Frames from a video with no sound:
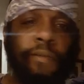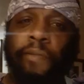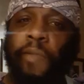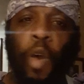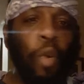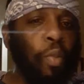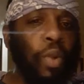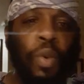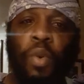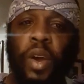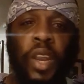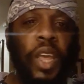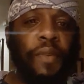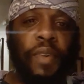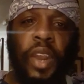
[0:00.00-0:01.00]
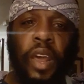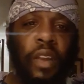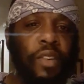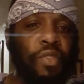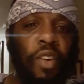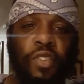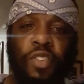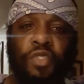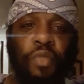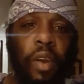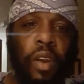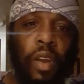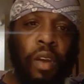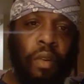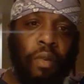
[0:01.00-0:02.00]
Nope, we weren't given that instructions right
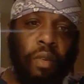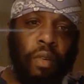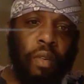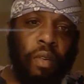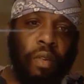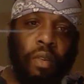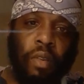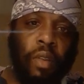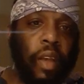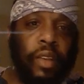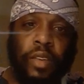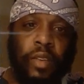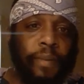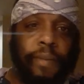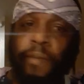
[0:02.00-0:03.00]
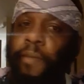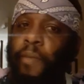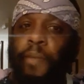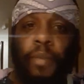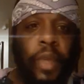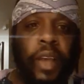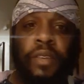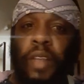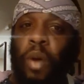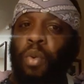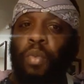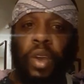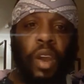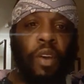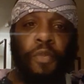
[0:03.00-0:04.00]
now. That's not what
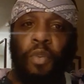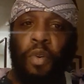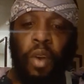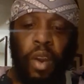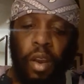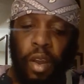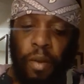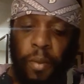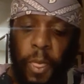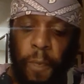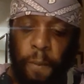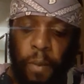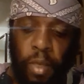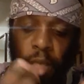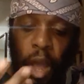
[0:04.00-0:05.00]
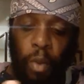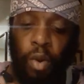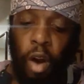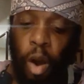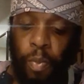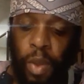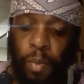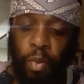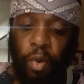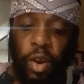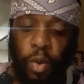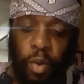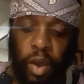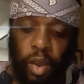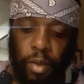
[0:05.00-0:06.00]
we're here for right now. Not with our people
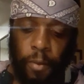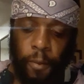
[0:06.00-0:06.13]
anyway.